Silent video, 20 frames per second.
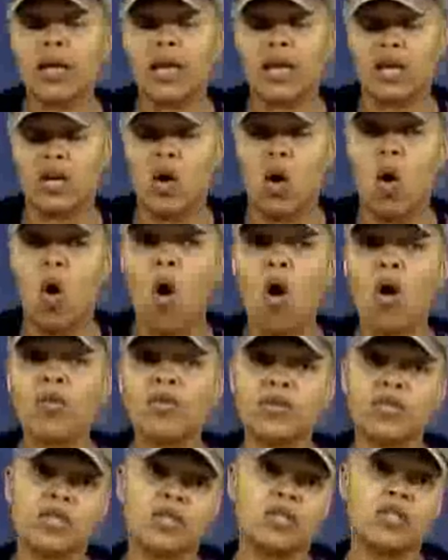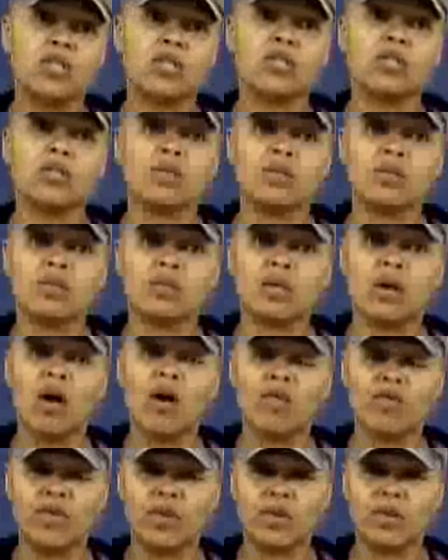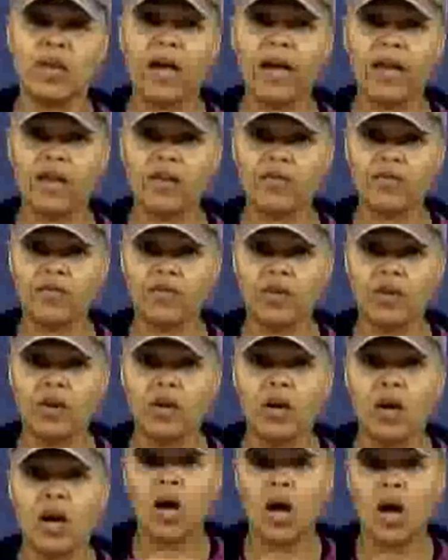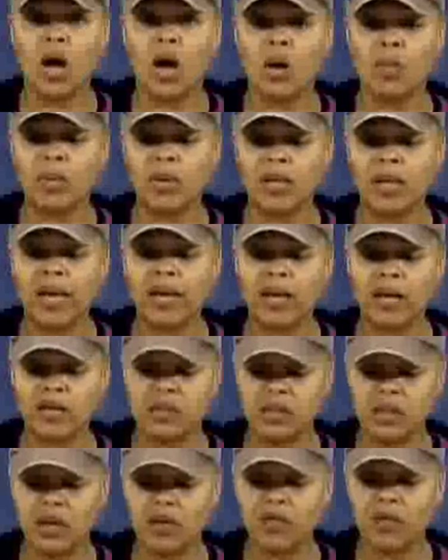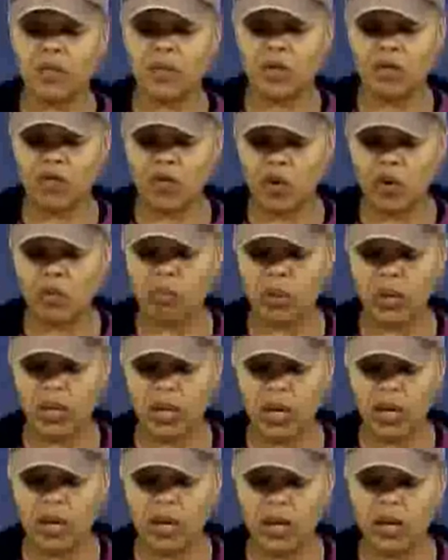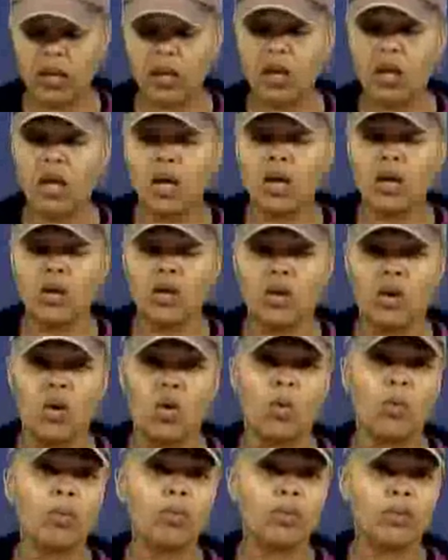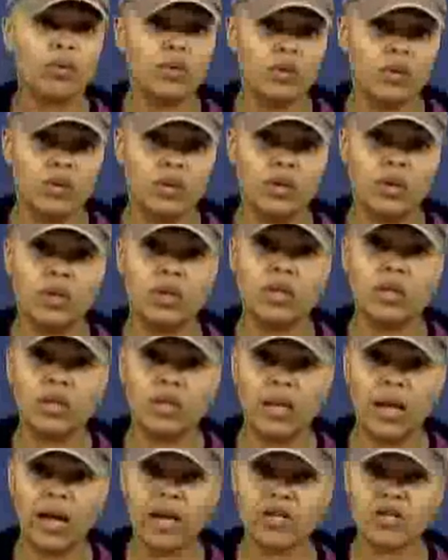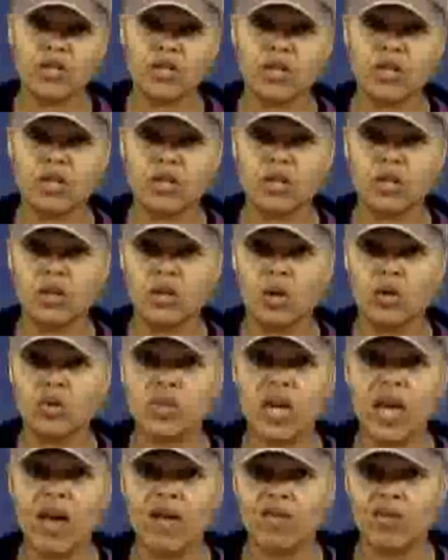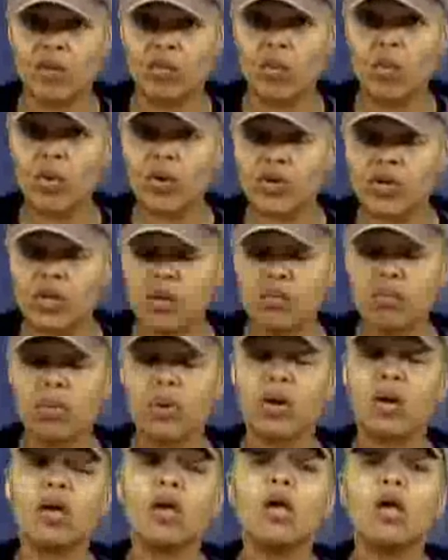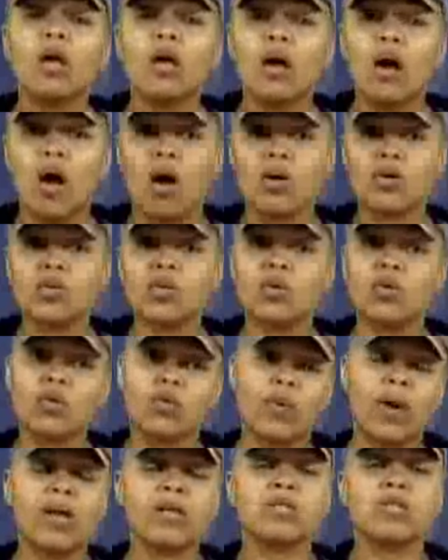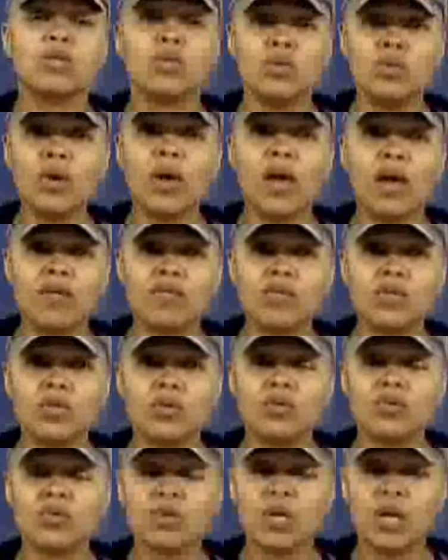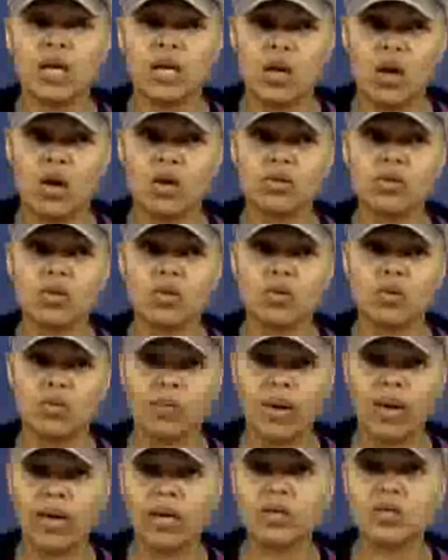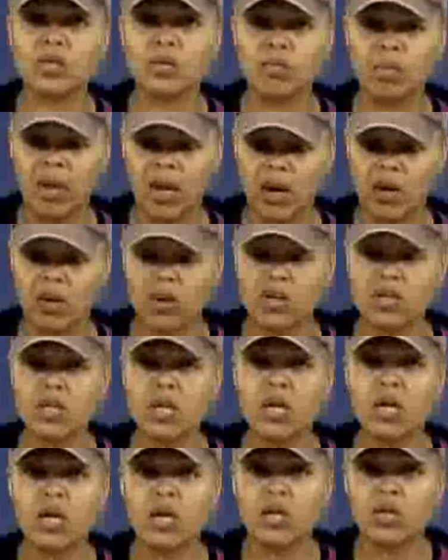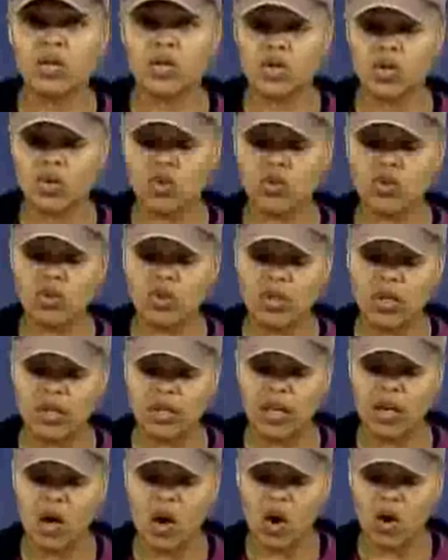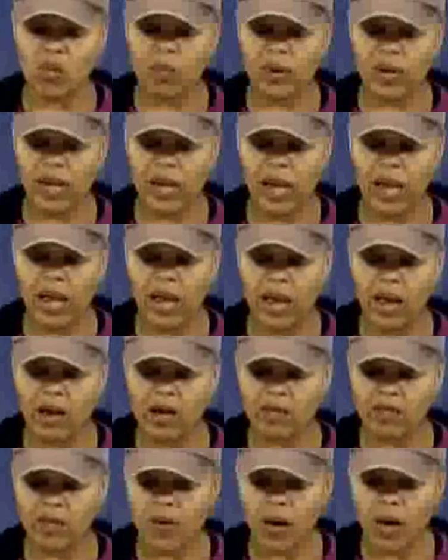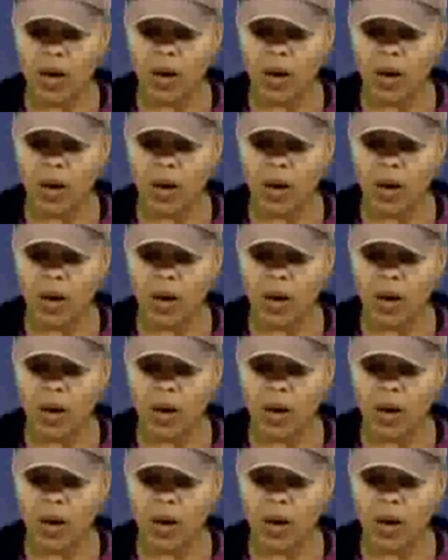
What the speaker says: in all the decisions of their life. And like I said from the very beginning, not just, to have an abortion, but also the right to have children, and also the right to parent the children that they already have